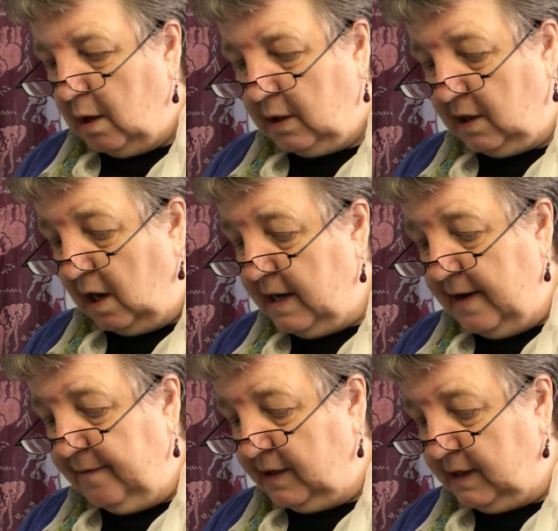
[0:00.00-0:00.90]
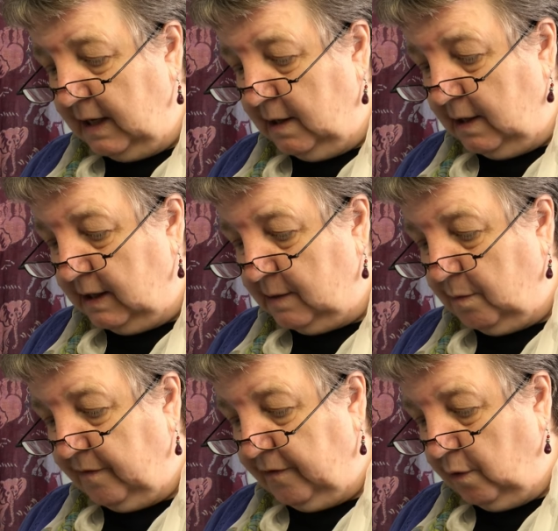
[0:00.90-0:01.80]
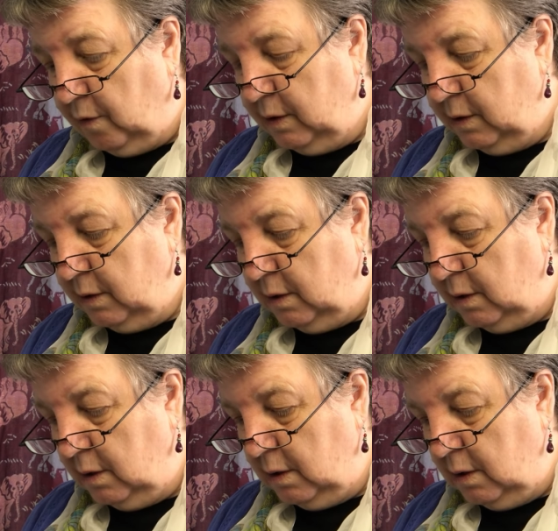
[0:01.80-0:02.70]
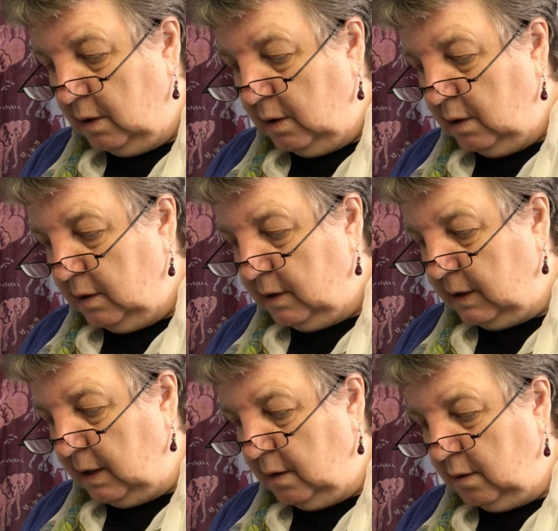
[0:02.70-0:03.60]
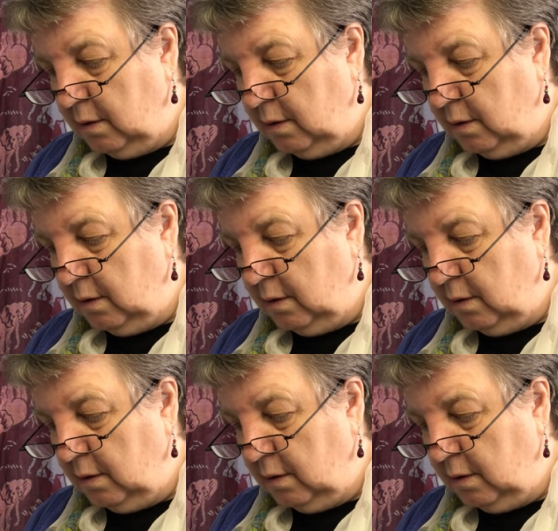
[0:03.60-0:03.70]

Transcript: because I'd never seen these before. So